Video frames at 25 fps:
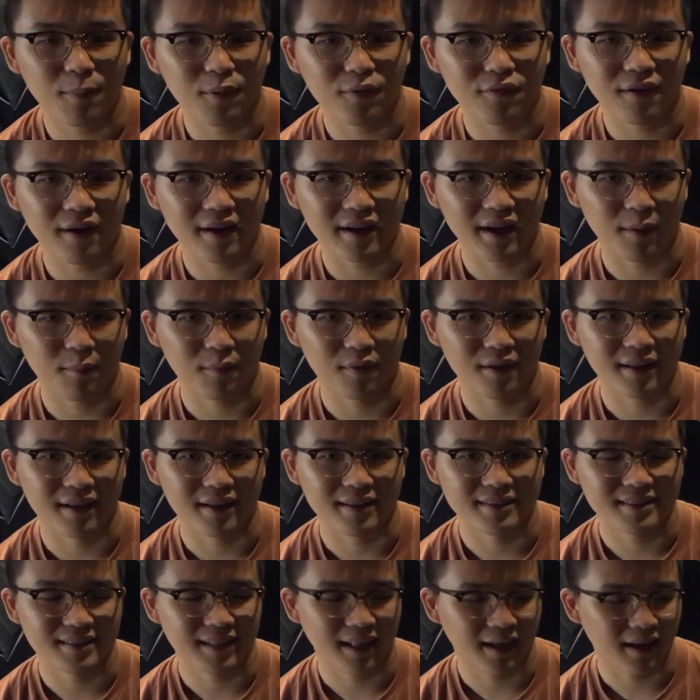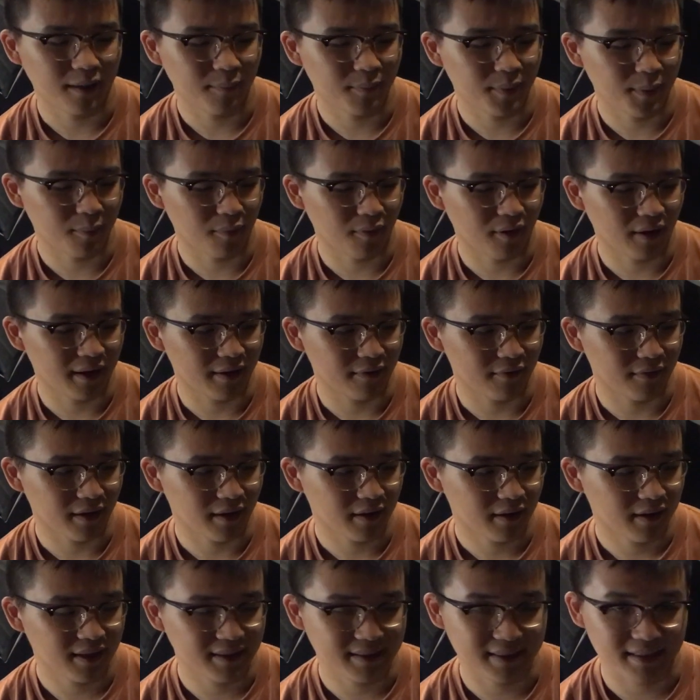I prefer a camera that's like a bit more
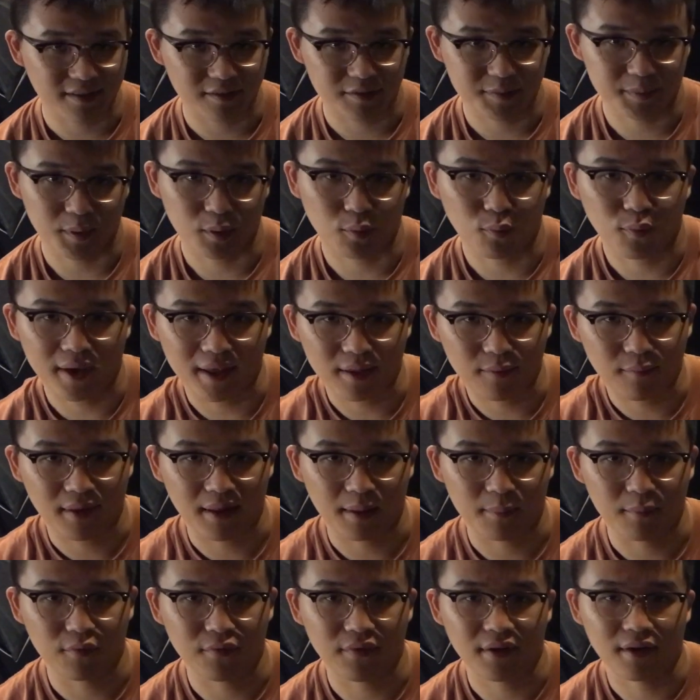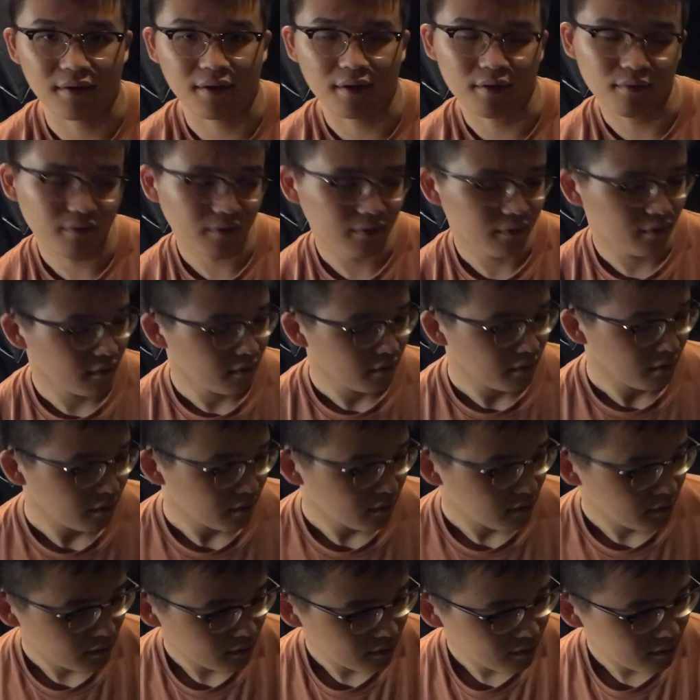heavier because it gives me weight when I move it around. Mm -hmm.